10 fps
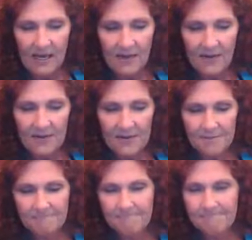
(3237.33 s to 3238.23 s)

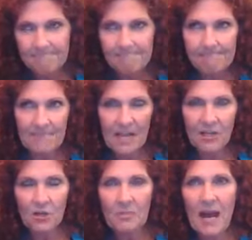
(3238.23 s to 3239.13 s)
um,
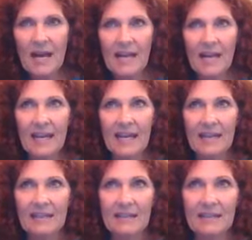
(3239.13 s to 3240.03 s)
in your body
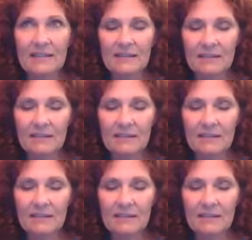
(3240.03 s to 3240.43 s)
and